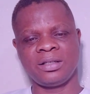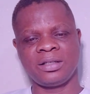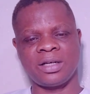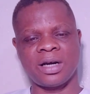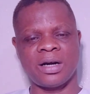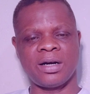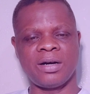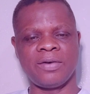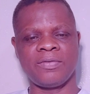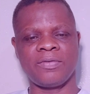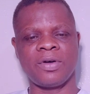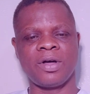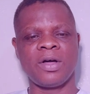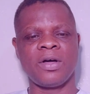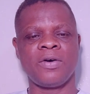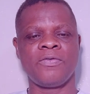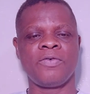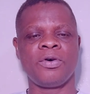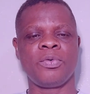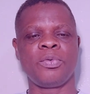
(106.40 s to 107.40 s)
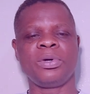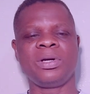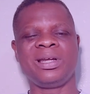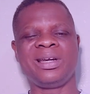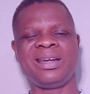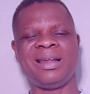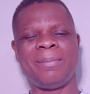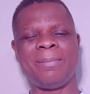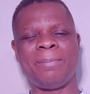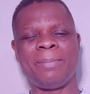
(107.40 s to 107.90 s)
Sheriff for
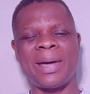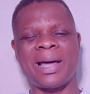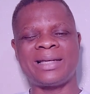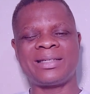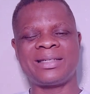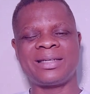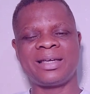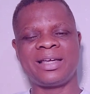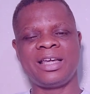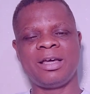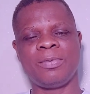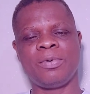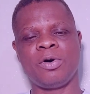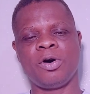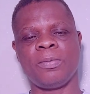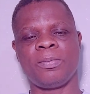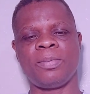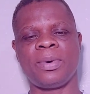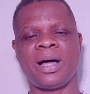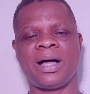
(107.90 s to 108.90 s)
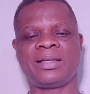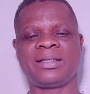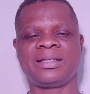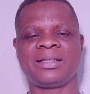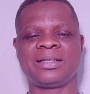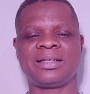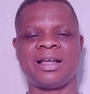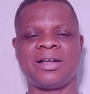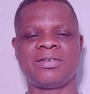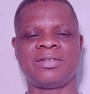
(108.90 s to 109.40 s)
winning the Best Hip Hop at
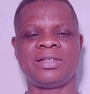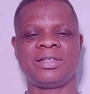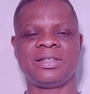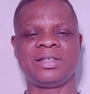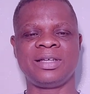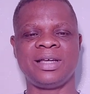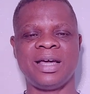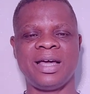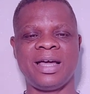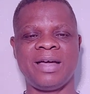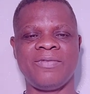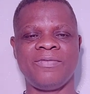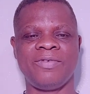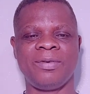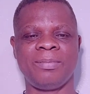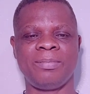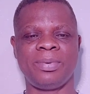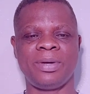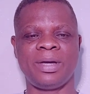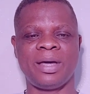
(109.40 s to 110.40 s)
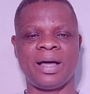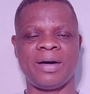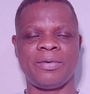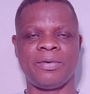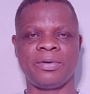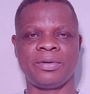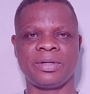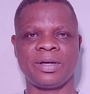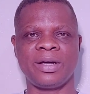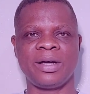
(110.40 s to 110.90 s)
Sound City MVP
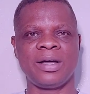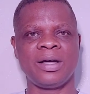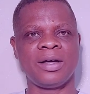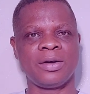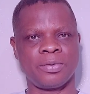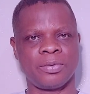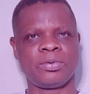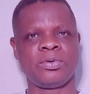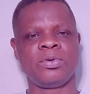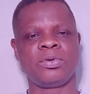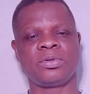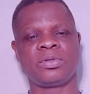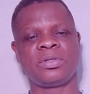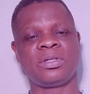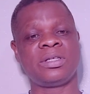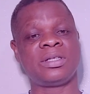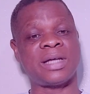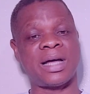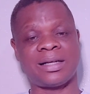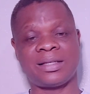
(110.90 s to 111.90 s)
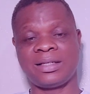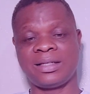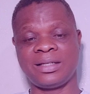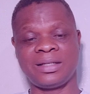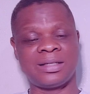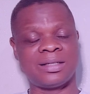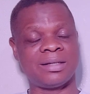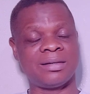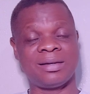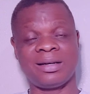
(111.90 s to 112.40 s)
Award. Kudos, these
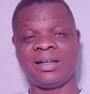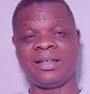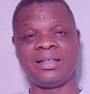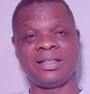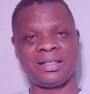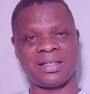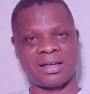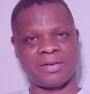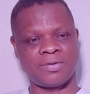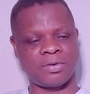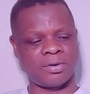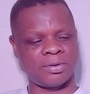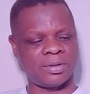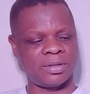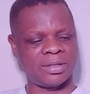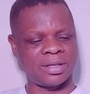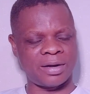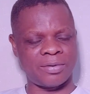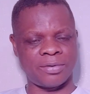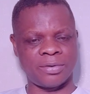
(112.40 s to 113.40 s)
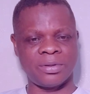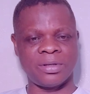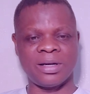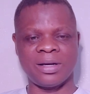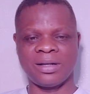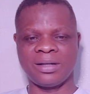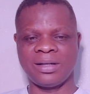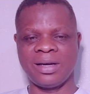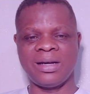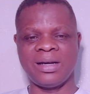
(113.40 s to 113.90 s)
artists really deserve all this award.
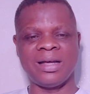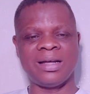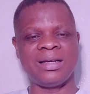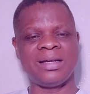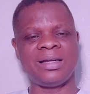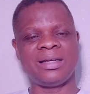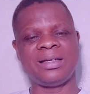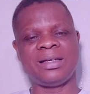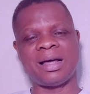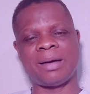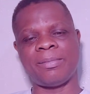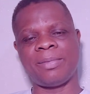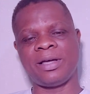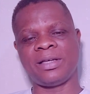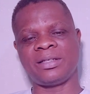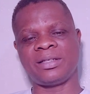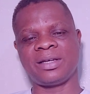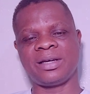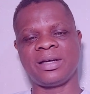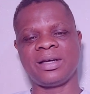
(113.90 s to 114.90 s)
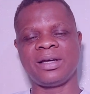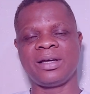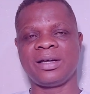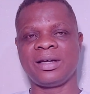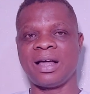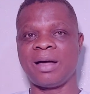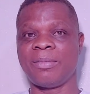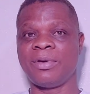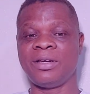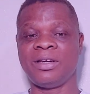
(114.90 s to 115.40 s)
They did their best.
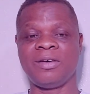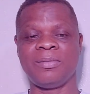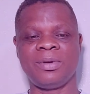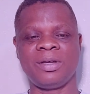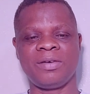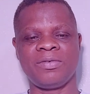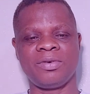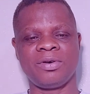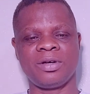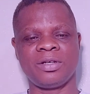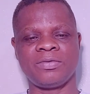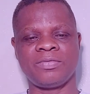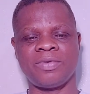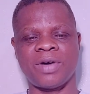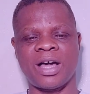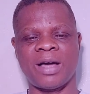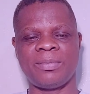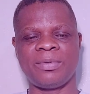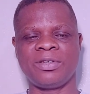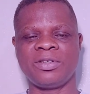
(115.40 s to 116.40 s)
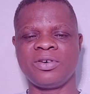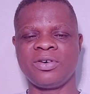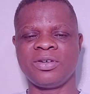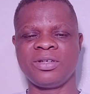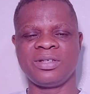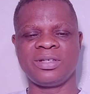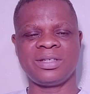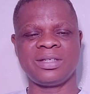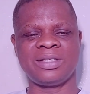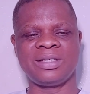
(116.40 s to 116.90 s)
I mean, they'll be giving us vibe. It's not
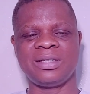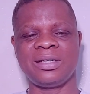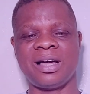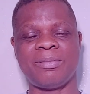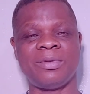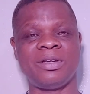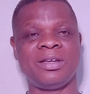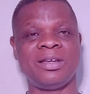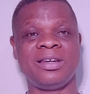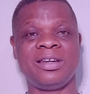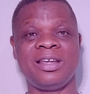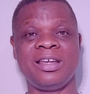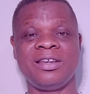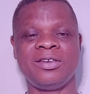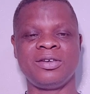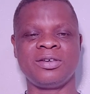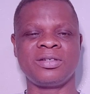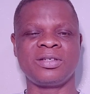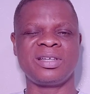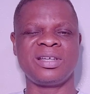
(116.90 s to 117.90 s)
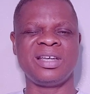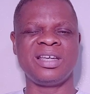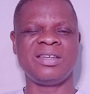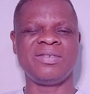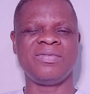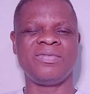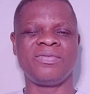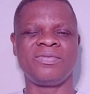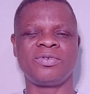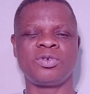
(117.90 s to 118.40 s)
easy. I mean, the industry
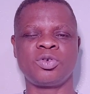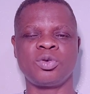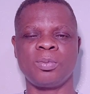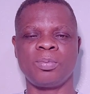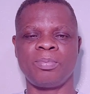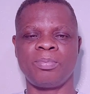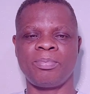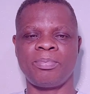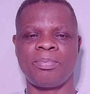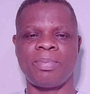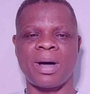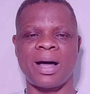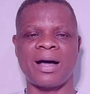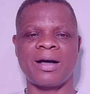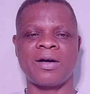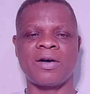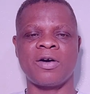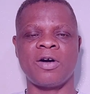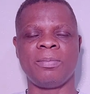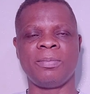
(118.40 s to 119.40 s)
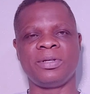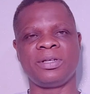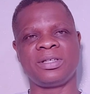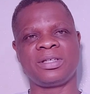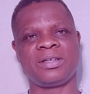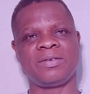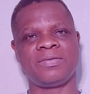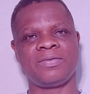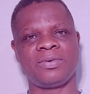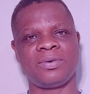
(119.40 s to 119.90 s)
is super
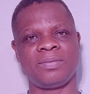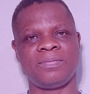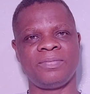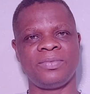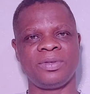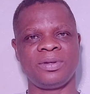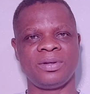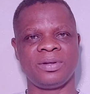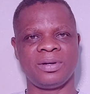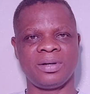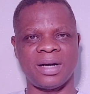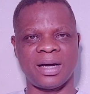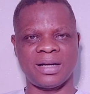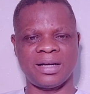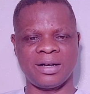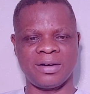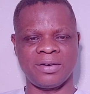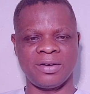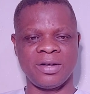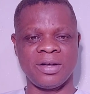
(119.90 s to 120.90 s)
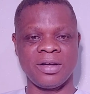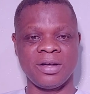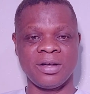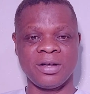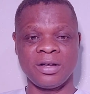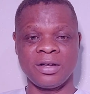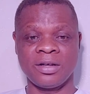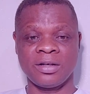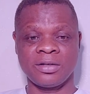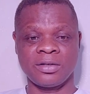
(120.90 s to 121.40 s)
competitive right now.
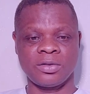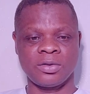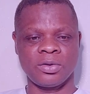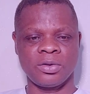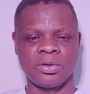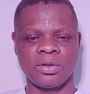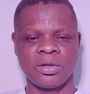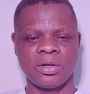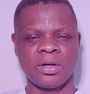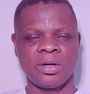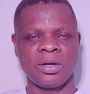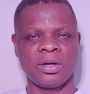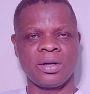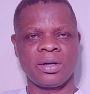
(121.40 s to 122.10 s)
So,